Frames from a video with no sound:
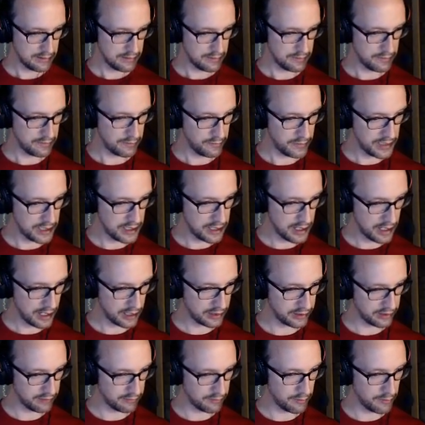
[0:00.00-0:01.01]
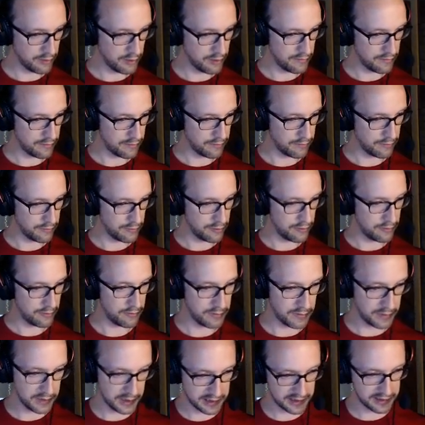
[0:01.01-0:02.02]
When we actually remove a
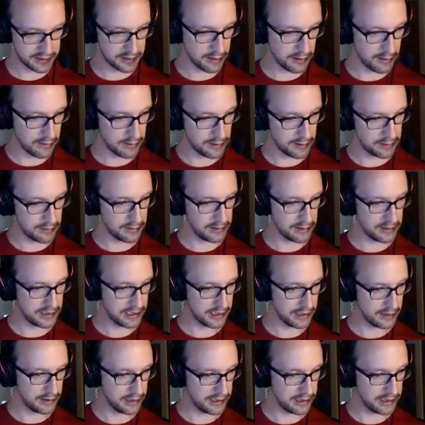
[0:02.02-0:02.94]
room, let's go and tell